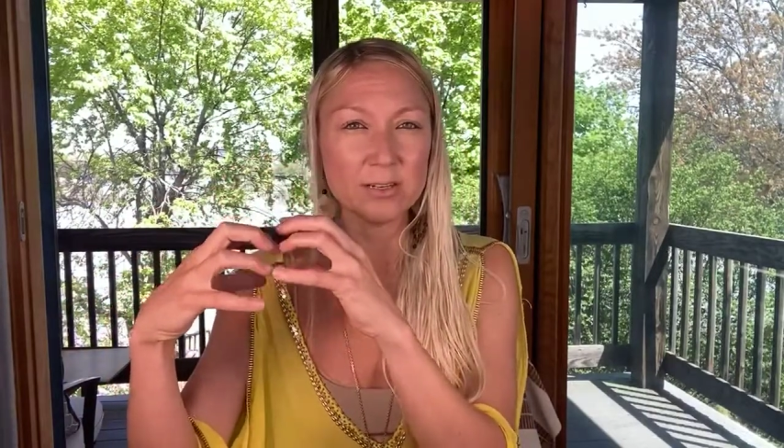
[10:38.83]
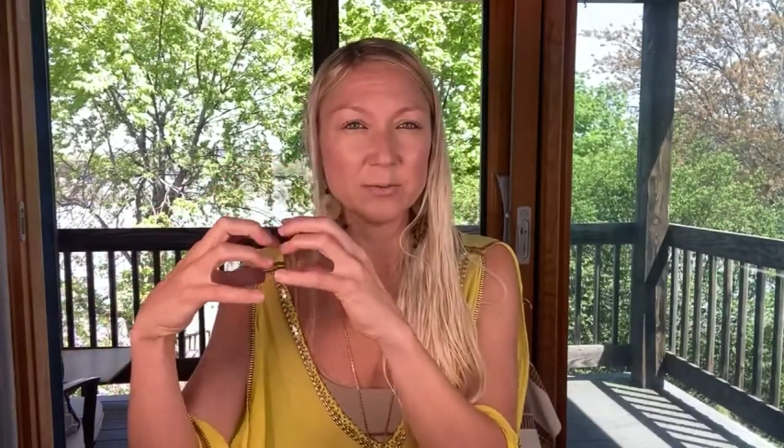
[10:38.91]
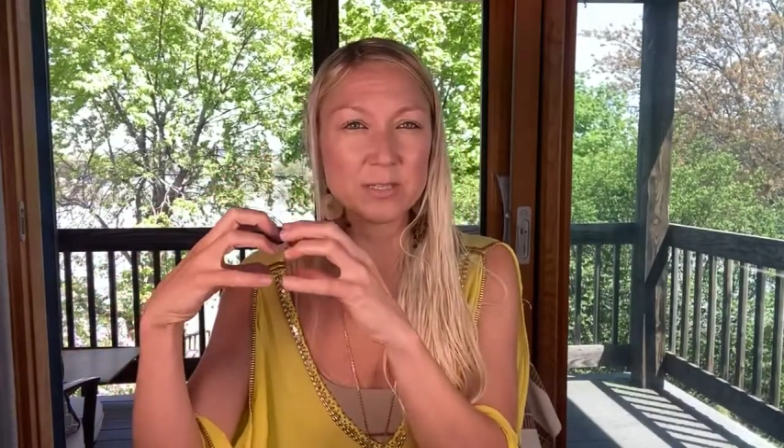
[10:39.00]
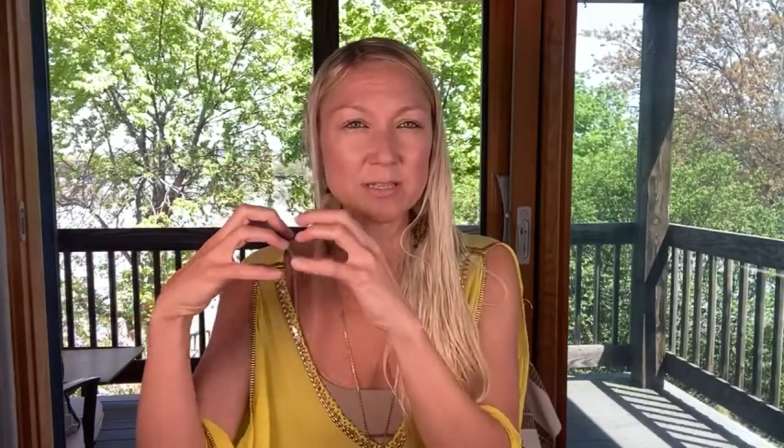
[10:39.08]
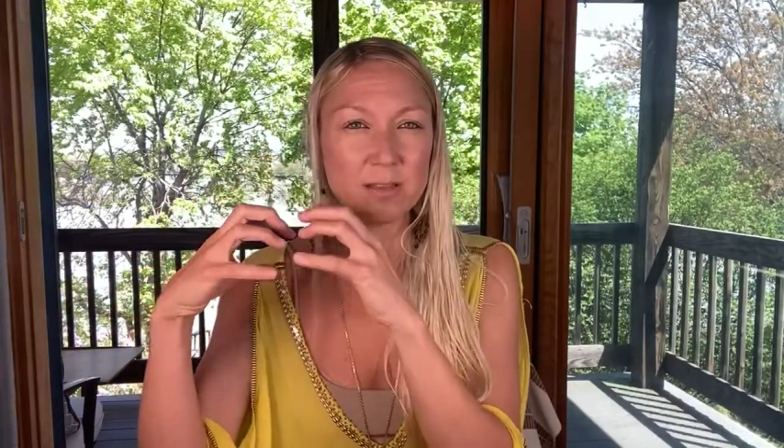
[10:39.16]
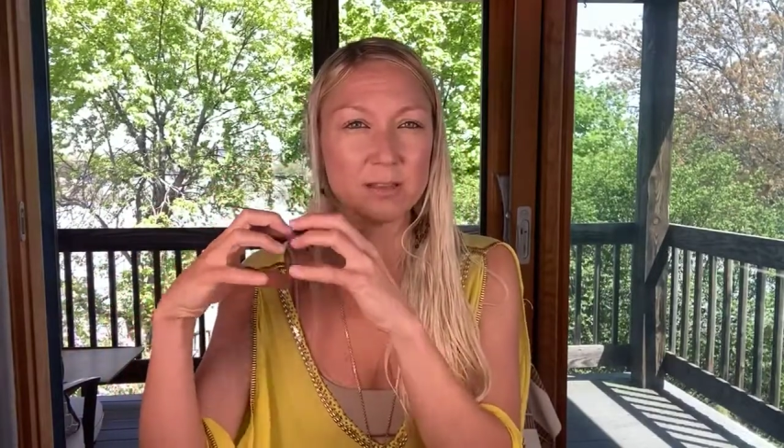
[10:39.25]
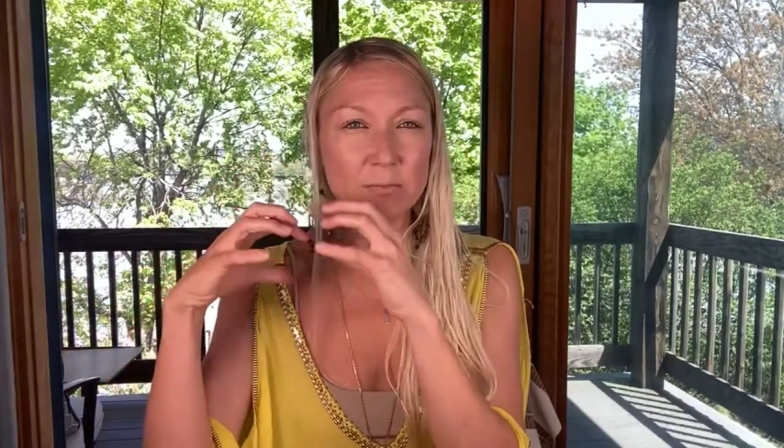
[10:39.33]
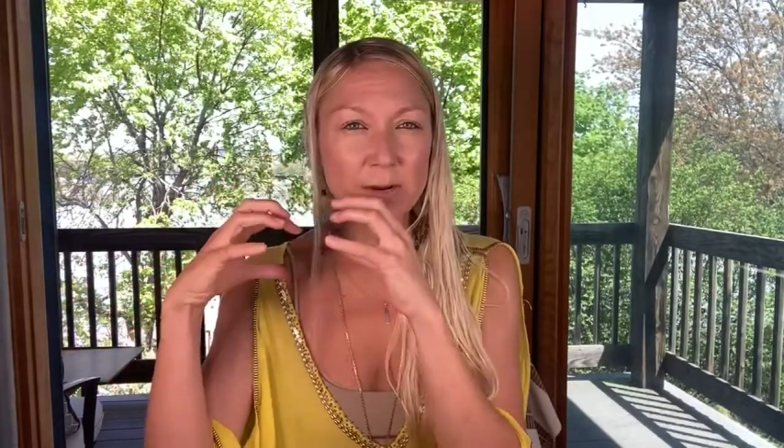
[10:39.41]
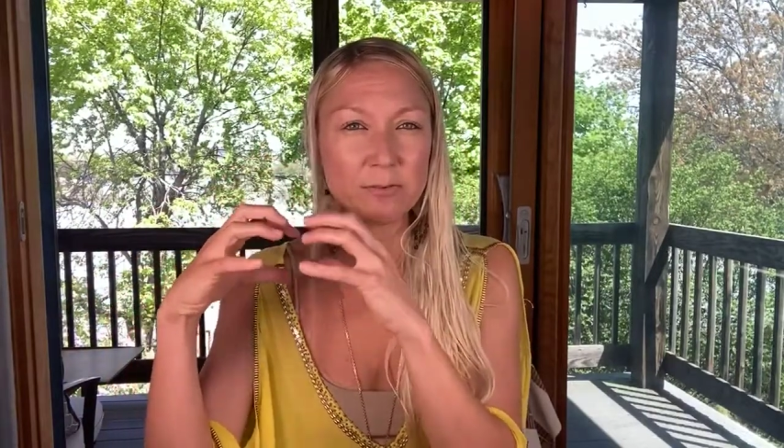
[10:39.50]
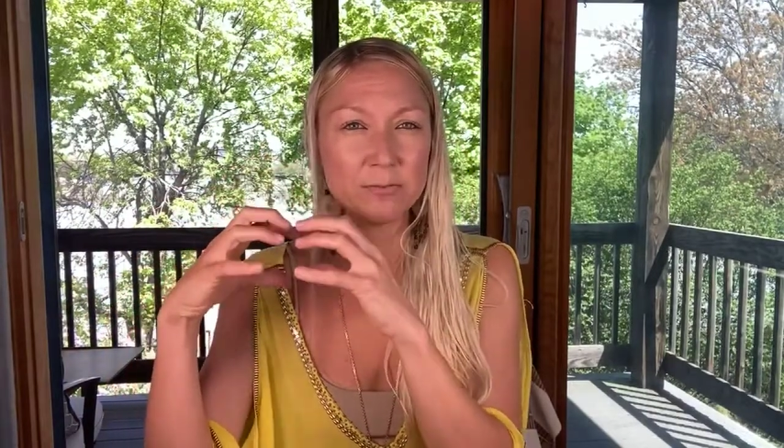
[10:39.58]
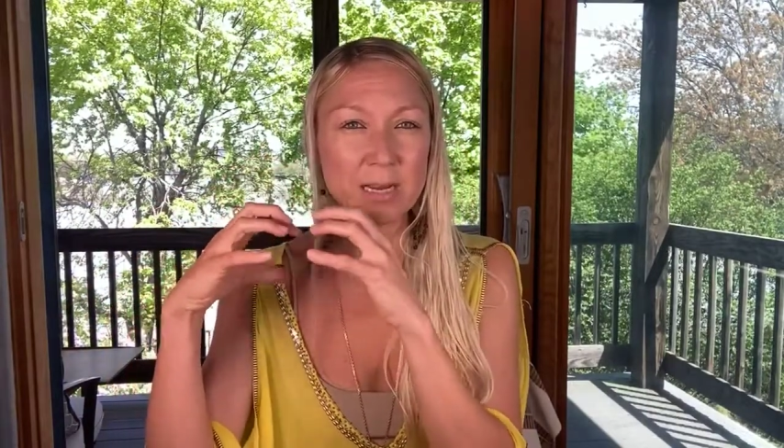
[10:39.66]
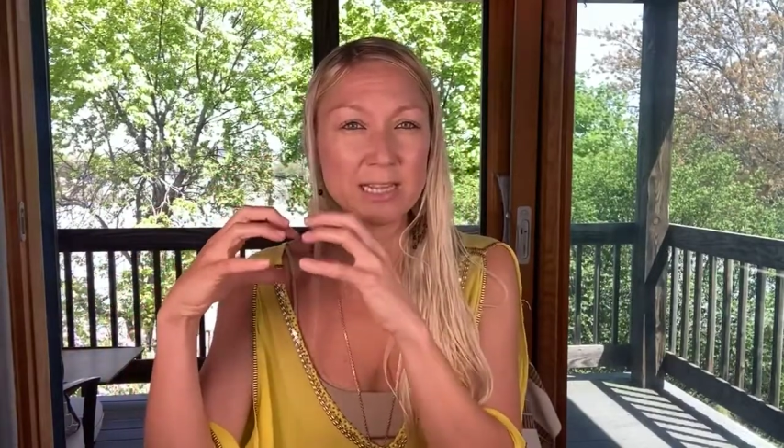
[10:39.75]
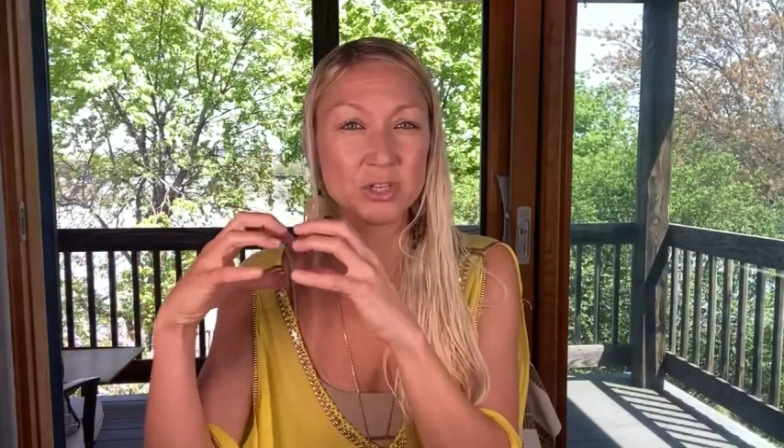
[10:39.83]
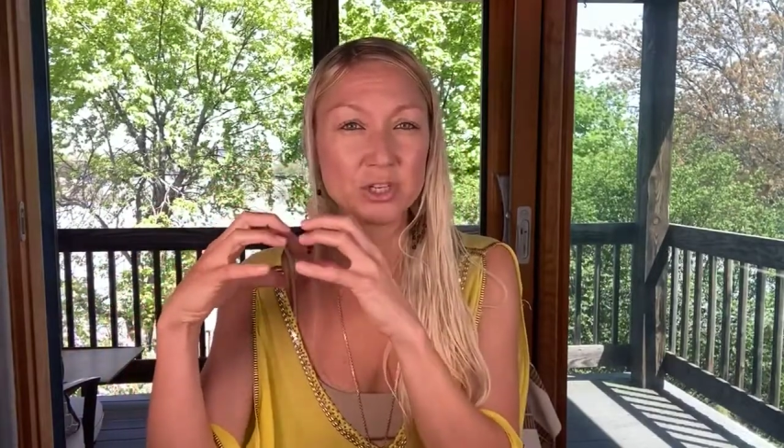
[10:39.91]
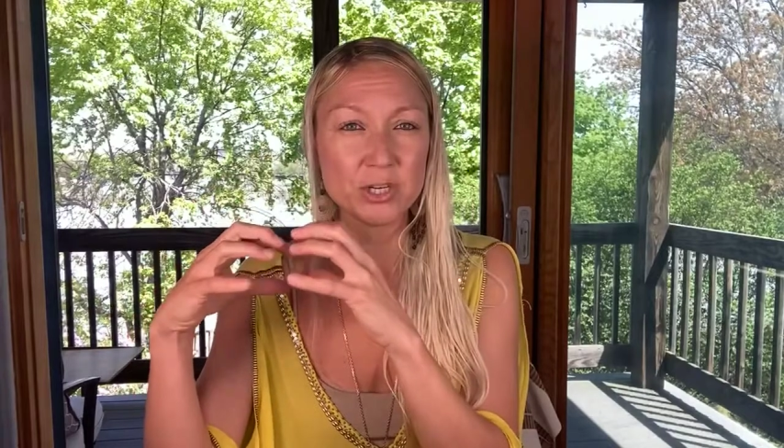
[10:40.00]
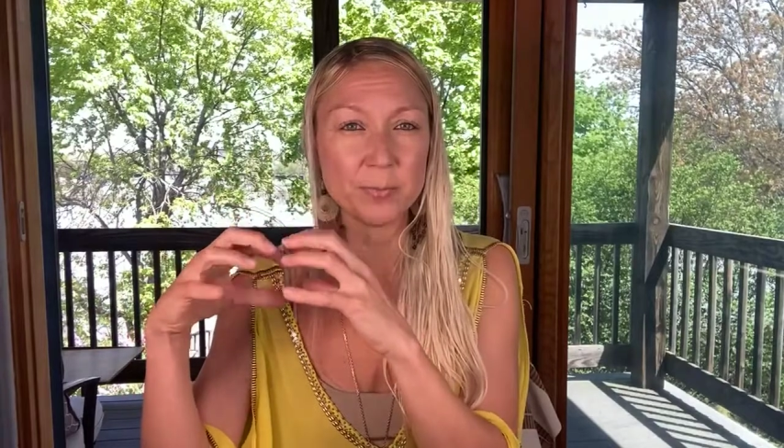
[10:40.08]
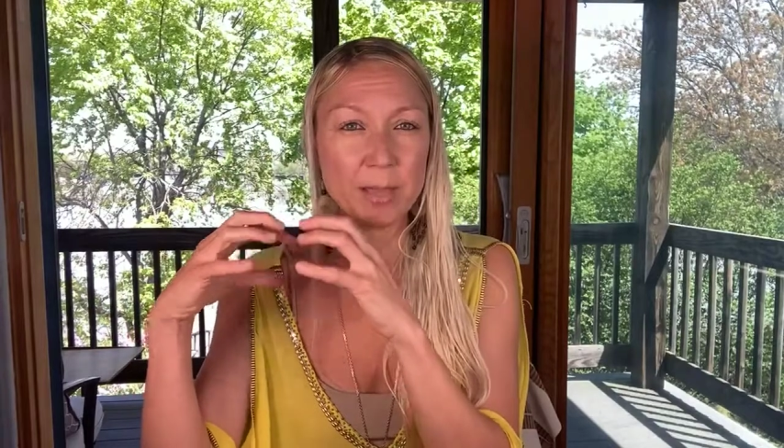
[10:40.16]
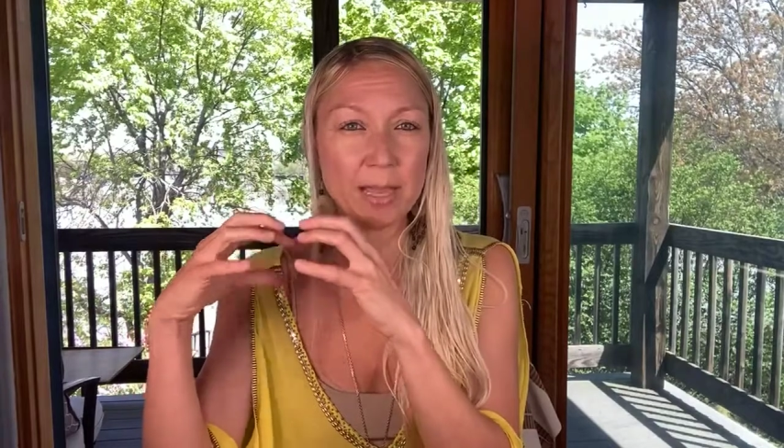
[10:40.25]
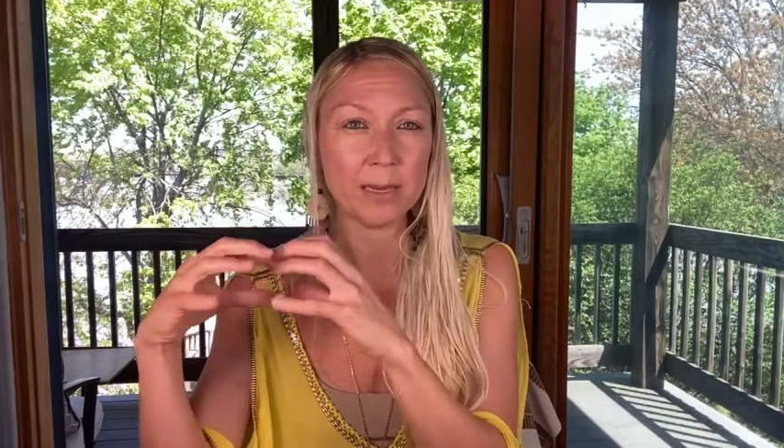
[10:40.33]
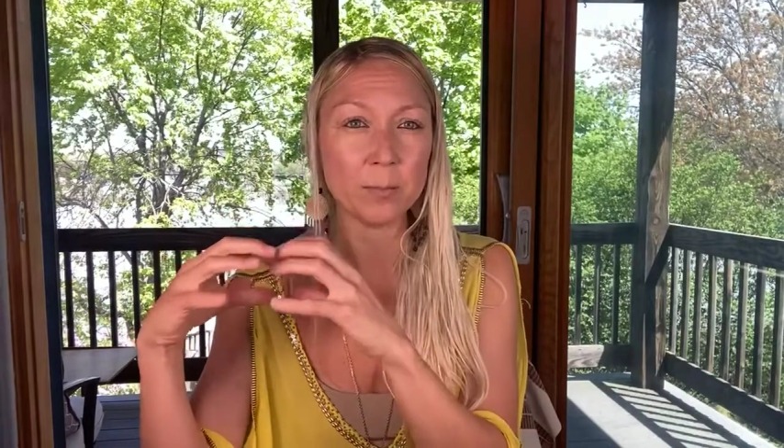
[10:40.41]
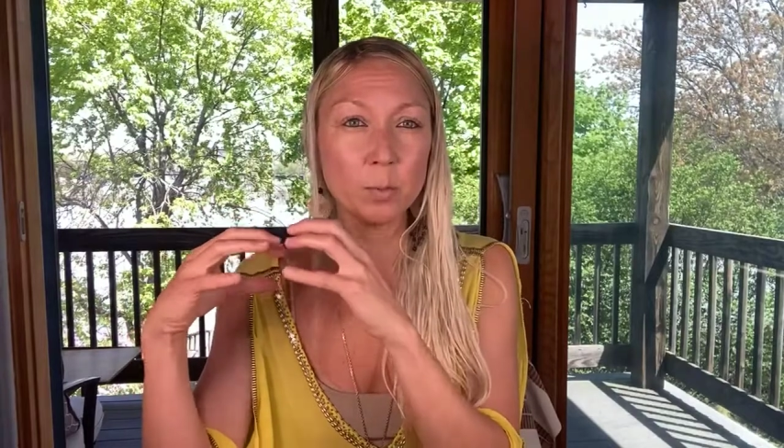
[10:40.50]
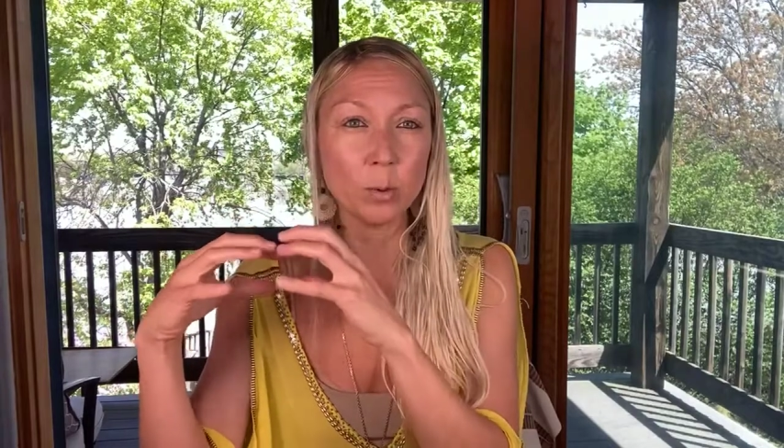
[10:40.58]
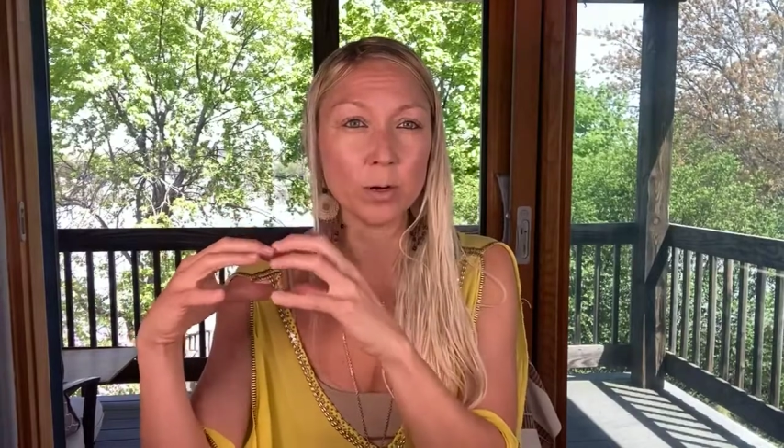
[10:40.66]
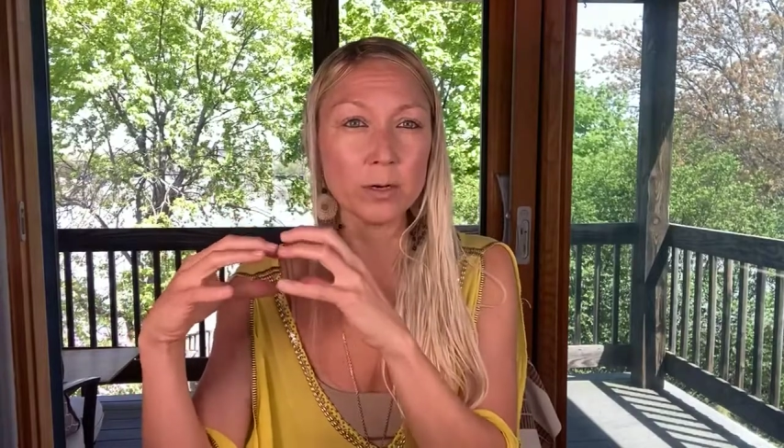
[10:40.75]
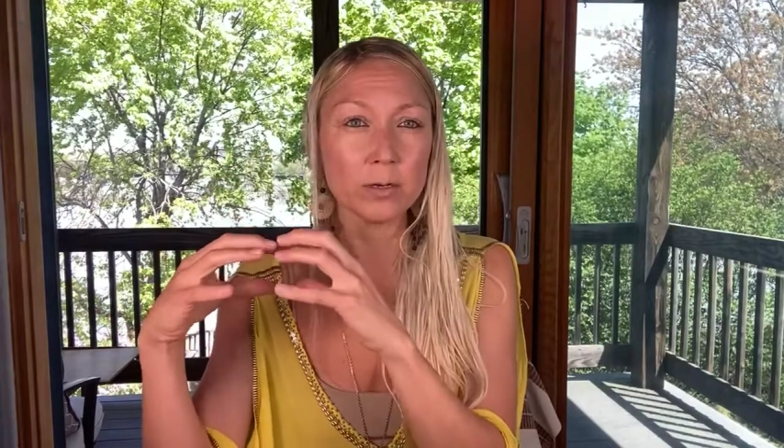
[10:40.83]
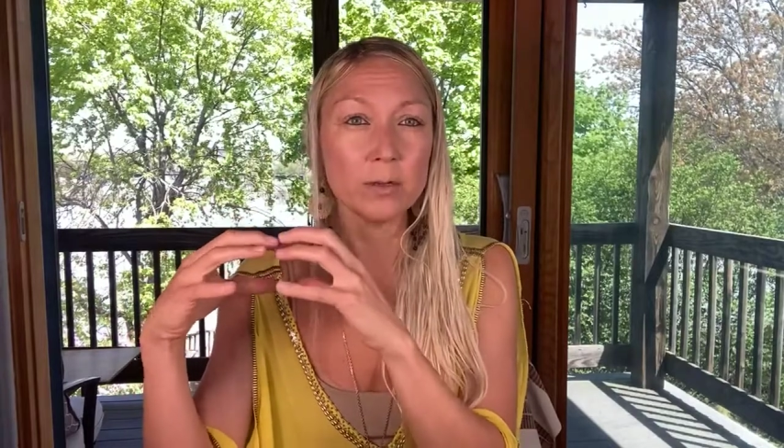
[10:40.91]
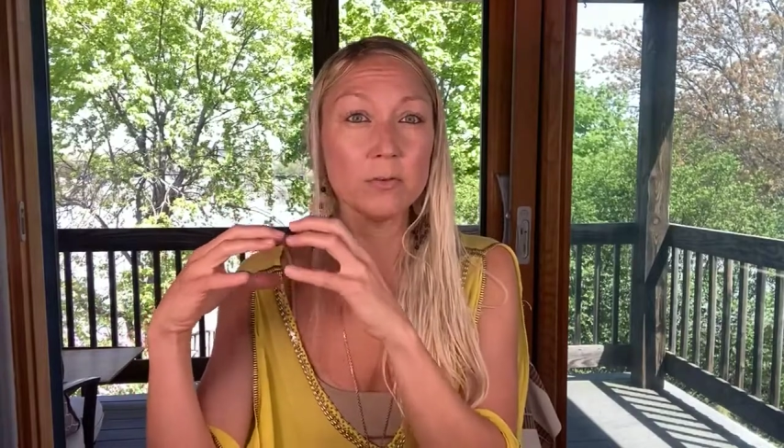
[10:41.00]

It was not the right relationship anymore